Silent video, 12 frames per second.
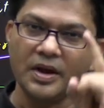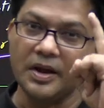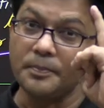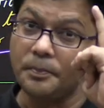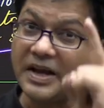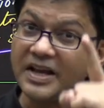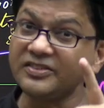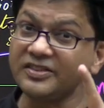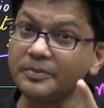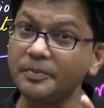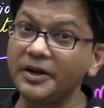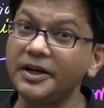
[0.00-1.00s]
in
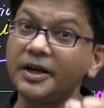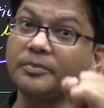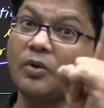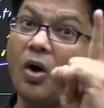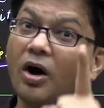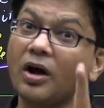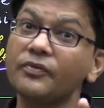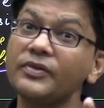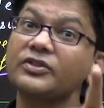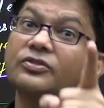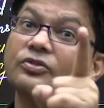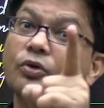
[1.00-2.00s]
basic medium,
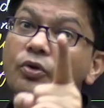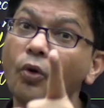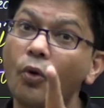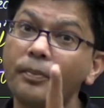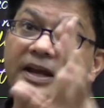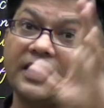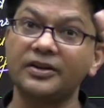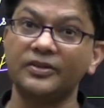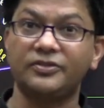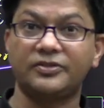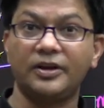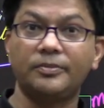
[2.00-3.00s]
always chromate
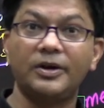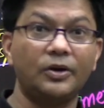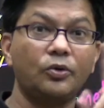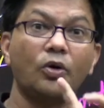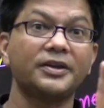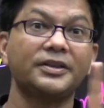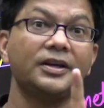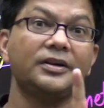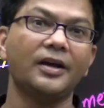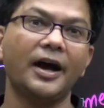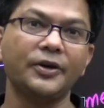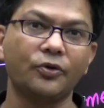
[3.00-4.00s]
is stable, not
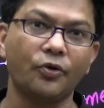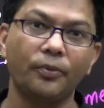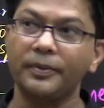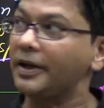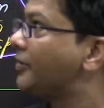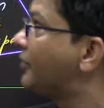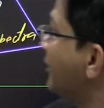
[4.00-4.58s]
the dichromate.